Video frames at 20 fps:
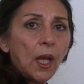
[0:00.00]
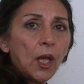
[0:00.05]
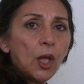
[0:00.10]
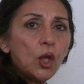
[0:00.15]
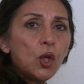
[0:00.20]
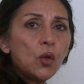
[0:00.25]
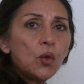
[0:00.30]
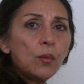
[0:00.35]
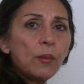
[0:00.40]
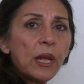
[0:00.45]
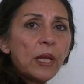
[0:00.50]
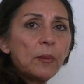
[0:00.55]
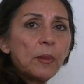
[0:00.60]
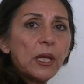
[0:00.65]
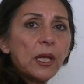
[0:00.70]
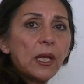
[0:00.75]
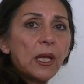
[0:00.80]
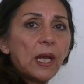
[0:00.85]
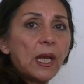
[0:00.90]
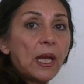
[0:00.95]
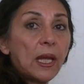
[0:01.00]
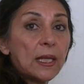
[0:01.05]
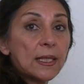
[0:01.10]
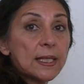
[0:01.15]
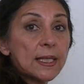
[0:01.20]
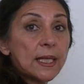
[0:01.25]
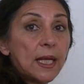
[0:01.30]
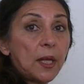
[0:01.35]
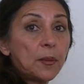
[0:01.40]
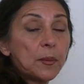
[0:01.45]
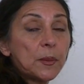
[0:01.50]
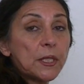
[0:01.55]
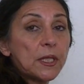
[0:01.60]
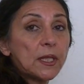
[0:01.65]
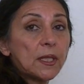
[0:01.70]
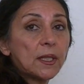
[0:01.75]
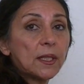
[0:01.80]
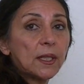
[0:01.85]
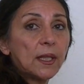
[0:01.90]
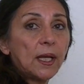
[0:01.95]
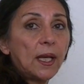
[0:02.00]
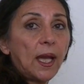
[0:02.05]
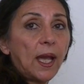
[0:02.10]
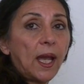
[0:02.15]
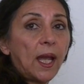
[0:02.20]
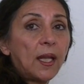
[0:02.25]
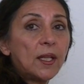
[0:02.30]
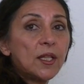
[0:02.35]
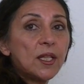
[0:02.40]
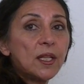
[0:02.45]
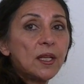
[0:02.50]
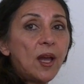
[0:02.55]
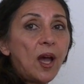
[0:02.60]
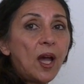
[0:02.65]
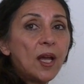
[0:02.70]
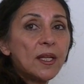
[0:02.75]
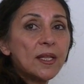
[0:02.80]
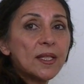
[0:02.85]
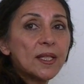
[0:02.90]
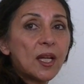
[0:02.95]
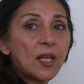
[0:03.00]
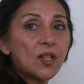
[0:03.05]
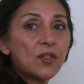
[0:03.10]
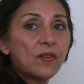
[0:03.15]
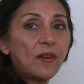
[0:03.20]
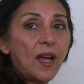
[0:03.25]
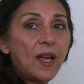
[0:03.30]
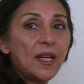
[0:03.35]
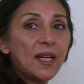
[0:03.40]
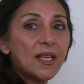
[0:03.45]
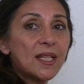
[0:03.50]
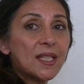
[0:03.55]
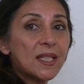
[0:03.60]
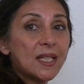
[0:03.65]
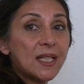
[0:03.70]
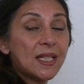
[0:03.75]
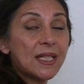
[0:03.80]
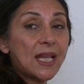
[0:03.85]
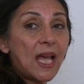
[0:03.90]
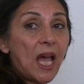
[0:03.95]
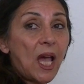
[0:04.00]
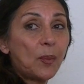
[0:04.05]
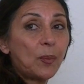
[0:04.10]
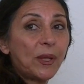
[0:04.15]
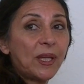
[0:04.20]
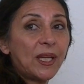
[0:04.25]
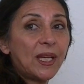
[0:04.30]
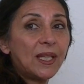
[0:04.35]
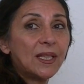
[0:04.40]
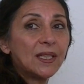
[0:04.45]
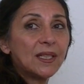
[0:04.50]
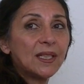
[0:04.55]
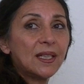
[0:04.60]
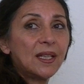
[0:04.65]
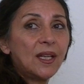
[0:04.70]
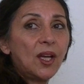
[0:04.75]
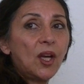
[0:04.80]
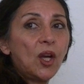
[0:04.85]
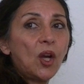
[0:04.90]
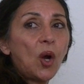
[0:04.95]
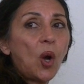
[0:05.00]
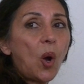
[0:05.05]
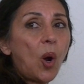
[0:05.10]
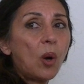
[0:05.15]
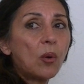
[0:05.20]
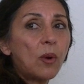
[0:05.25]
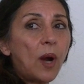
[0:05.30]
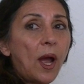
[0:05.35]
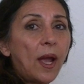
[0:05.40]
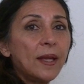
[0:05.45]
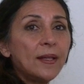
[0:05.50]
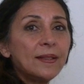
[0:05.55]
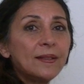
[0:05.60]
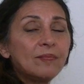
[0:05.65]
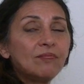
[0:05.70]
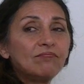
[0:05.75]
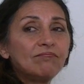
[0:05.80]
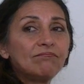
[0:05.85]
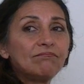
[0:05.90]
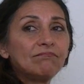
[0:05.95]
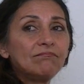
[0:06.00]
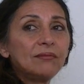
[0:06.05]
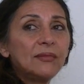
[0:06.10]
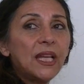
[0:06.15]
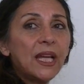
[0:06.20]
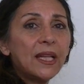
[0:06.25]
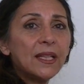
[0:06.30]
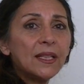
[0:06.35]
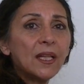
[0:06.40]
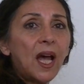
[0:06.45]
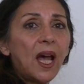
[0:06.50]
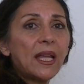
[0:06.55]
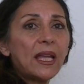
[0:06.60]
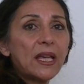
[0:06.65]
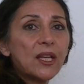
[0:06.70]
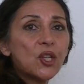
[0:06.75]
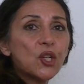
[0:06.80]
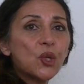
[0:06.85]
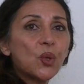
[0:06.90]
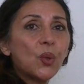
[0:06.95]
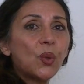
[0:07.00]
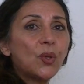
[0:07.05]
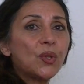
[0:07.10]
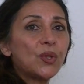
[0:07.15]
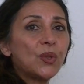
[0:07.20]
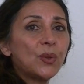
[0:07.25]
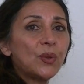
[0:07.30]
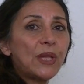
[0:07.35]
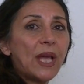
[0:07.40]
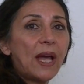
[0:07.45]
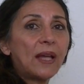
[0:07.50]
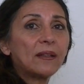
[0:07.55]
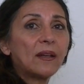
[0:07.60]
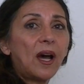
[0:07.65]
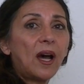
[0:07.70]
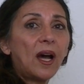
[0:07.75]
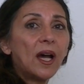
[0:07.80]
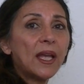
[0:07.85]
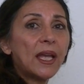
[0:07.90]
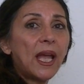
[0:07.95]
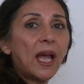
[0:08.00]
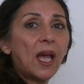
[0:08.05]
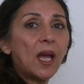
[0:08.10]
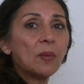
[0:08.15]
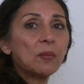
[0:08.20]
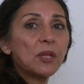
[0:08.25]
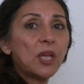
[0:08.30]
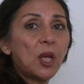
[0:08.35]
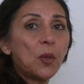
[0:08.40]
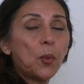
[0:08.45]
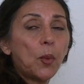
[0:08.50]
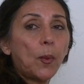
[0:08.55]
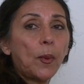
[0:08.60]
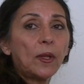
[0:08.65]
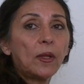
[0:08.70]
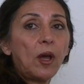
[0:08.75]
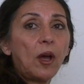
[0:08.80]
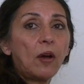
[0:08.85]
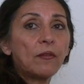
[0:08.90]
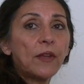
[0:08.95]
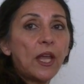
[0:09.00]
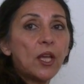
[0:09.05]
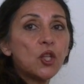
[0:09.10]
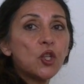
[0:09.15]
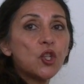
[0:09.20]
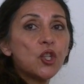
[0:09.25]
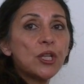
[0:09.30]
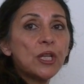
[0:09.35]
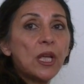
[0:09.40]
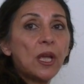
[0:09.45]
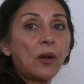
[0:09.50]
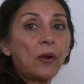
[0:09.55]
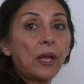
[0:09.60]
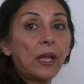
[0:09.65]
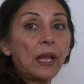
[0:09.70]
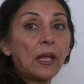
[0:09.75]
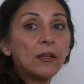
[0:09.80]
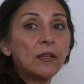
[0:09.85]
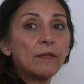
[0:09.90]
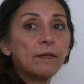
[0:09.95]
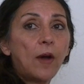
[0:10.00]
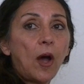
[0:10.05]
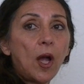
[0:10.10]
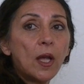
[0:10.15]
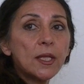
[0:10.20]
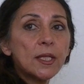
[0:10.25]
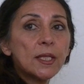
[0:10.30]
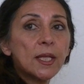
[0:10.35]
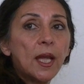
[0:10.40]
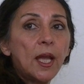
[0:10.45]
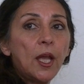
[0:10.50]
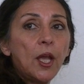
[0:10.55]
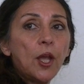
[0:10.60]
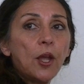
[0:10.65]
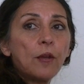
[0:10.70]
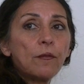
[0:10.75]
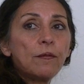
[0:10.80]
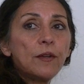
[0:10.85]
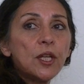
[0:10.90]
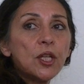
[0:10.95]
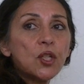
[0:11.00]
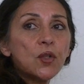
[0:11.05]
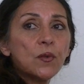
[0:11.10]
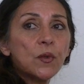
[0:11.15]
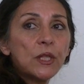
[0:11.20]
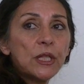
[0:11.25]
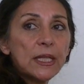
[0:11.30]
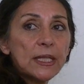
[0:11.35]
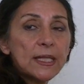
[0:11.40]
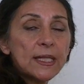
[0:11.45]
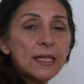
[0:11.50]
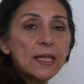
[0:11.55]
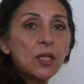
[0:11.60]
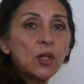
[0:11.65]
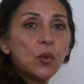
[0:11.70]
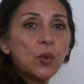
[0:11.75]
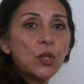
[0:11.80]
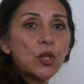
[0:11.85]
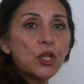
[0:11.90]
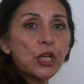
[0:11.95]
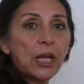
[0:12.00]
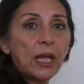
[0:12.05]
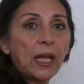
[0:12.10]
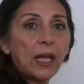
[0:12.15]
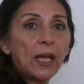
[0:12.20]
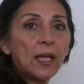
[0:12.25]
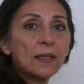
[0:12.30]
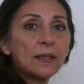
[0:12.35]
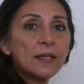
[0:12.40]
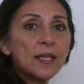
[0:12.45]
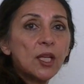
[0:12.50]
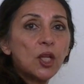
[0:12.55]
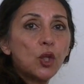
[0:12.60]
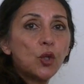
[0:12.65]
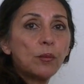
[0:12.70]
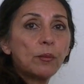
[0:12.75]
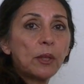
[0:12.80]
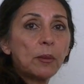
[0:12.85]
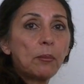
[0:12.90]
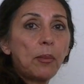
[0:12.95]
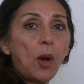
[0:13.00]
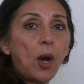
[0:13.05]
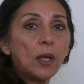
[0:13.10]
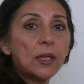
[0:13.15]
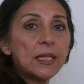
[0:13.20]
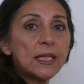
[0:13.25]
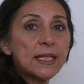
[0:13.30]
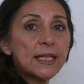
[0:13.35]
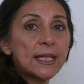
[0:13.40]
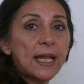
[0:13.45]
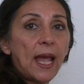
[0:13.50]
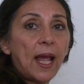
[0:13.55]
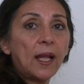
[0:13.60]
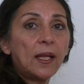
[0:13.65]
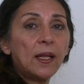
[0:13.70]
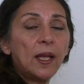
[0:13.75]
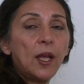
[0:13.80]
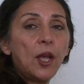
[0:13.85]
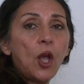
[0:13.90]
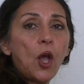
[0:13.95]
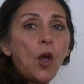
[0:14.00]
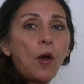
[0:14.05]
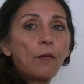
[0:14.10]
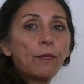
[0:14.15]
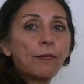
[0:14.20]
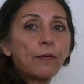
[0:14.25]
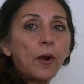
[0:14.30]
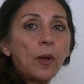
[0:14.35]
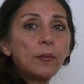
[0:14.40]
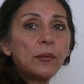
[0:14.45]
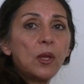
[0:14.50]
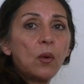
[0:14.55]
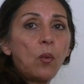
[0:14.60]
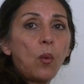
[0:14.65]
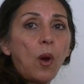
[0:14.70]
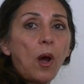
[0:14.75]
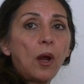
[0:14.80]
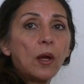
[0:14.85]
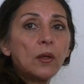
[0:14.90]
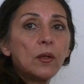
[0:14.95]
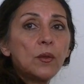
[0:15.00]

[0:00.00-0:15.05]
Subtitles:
You may be a skeptic and deny such violence is happening. Alright, then I assure you that I am capable of engineering a device which would distinguish a healthy human body cell from the one